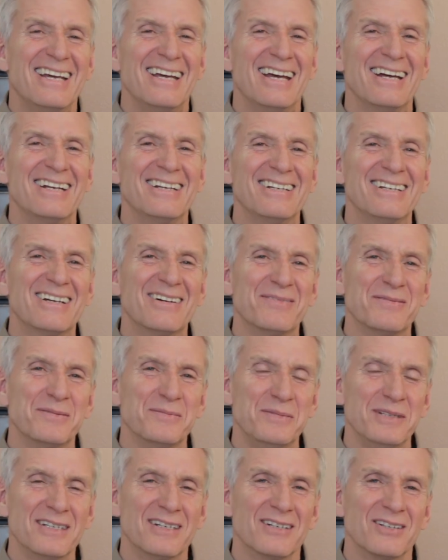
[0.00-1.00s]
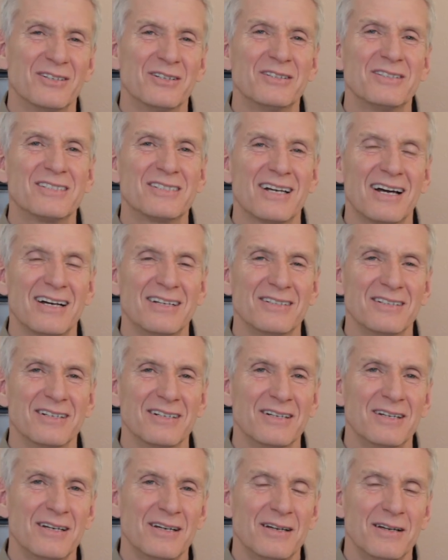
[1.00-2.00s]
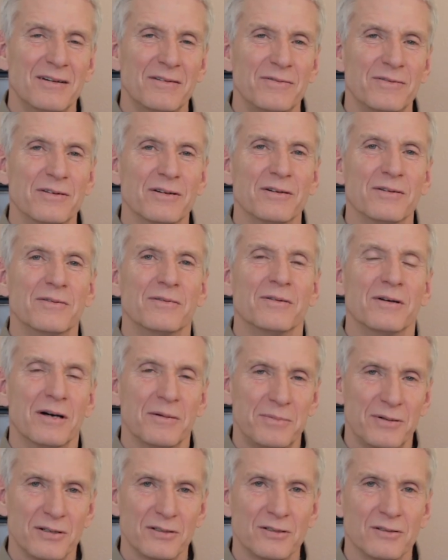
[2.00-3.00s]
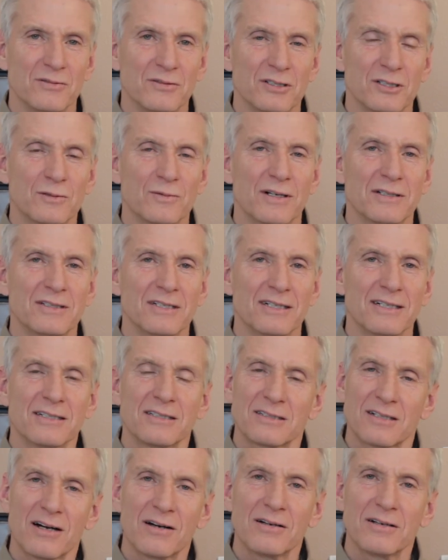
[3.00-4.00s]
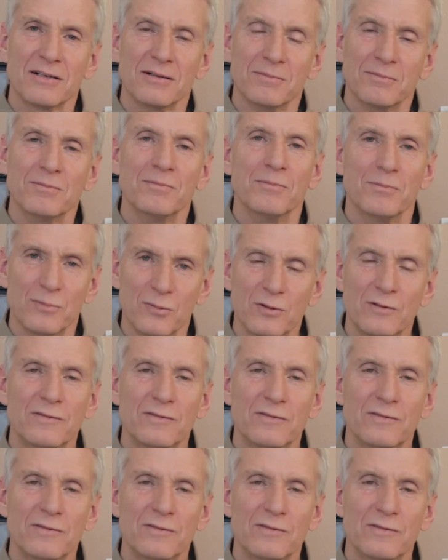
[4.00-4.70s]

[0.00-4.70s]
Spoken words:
ended up would be a good sadhana for a person who just wants to get started and move